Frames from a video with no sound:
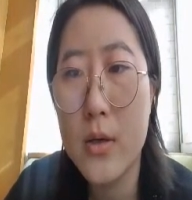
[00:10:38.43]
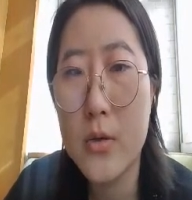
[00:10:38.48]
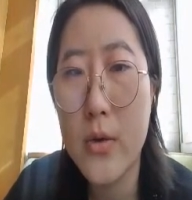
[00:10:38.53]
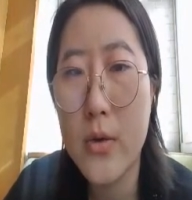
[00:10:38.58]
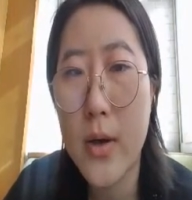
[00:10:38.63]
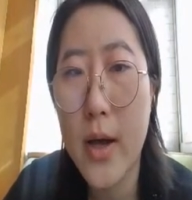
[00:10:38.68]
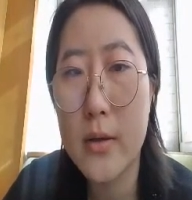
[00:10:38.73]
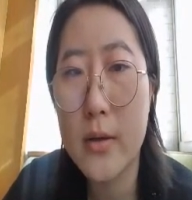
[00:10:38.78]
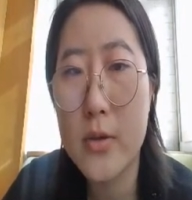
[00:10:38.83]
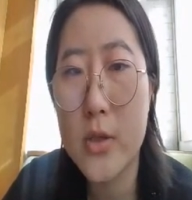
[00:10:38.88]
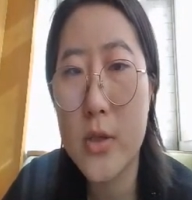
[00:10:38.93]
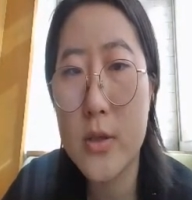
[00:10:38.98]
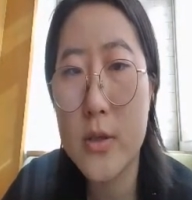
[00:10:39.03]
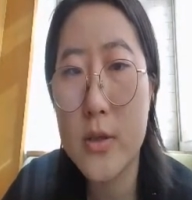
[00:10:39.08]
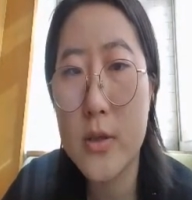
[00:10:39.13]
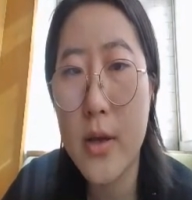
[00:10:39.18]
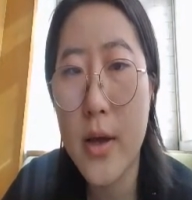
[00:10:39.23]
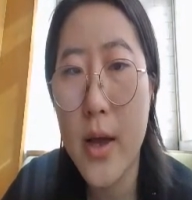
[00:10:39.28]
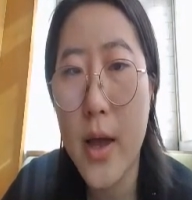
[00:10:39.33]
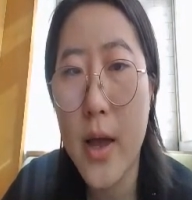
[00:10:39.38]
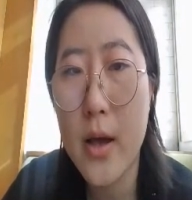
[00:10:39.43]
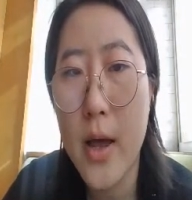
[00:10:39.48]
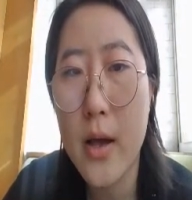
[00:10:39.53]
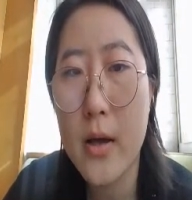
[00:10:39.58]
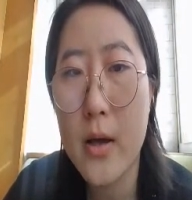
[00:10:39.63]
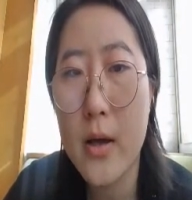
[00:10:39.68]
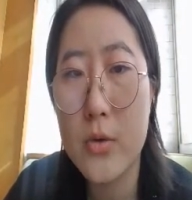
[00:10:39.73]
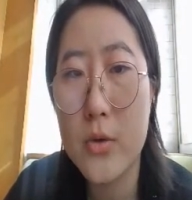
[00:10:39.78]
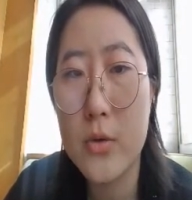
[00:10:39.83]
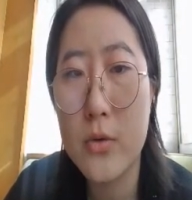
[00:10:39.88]
to adjust the
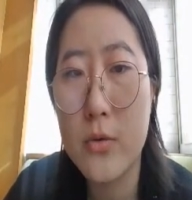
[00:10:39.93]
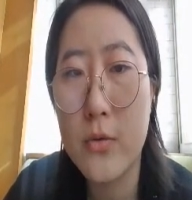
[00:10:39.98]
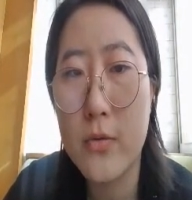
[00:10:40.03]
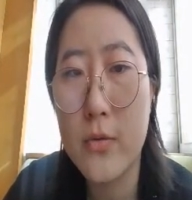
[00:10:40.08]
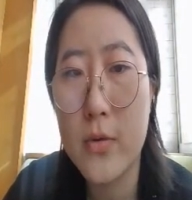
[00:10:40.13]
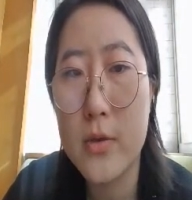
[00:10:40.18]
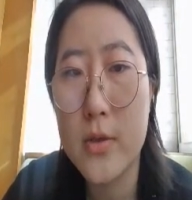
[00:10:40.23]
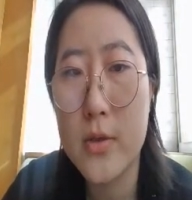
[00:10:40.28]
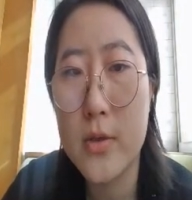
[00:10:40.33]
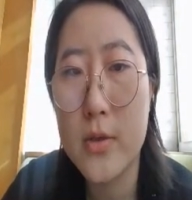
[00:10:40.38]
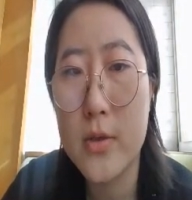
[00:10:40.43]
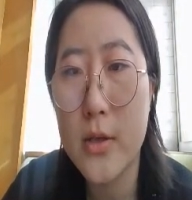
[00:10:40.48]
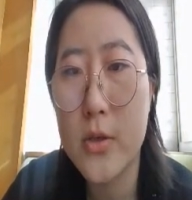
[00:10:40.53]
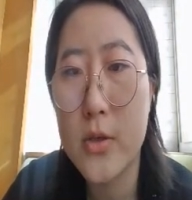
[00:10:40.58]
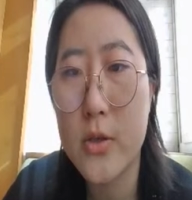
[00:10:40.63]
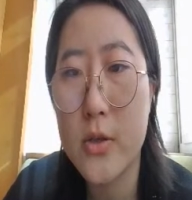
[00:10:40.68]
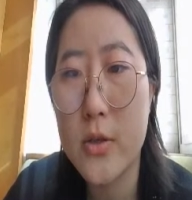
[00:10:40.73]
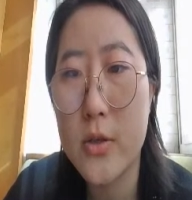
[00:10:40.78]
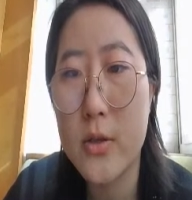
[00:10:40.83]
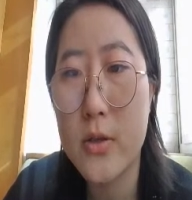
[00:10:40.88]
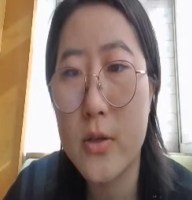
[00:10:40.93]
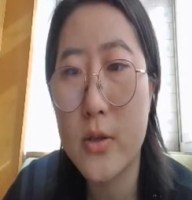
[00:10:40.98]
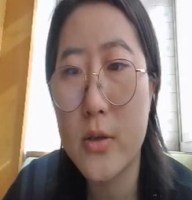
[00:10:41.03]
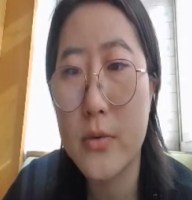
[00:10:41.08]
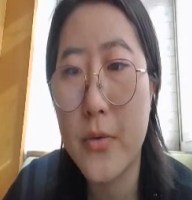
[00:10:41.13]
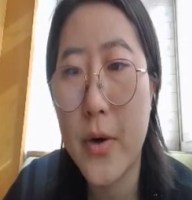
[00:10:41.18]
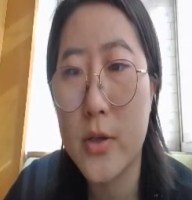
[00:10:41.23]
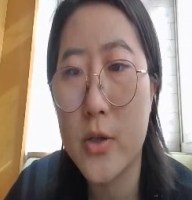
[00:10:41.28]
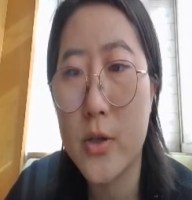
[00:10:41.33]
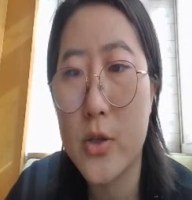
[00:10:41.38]
angles of the textures
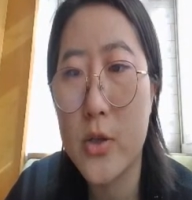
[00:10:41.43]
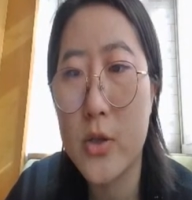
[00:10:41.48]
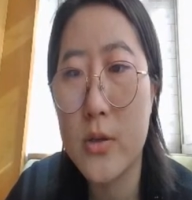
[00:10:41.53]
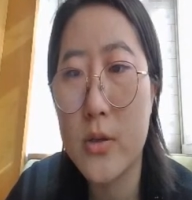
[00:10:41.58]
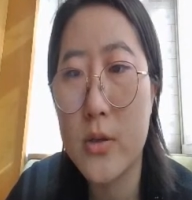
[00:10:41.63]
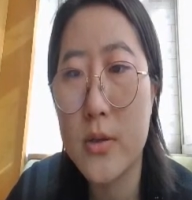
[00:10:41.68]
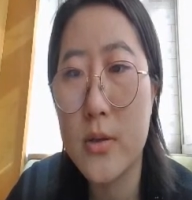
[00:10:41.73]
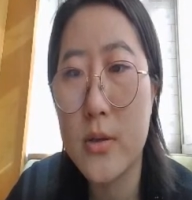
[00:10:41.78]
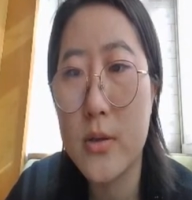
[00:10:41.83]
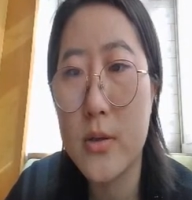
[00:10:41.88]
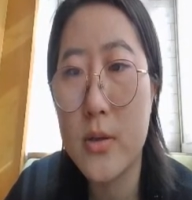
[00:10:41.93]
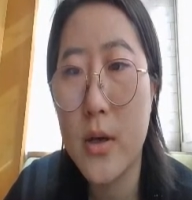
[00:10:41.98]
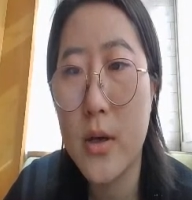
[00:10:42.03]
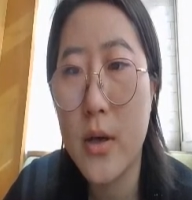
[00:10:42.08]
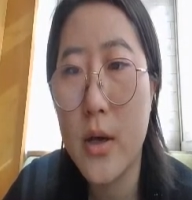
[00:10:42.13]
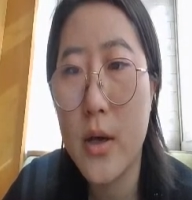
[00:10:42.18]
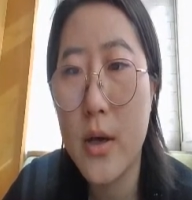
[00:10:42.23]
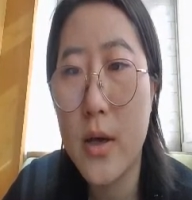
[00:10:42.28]
directions.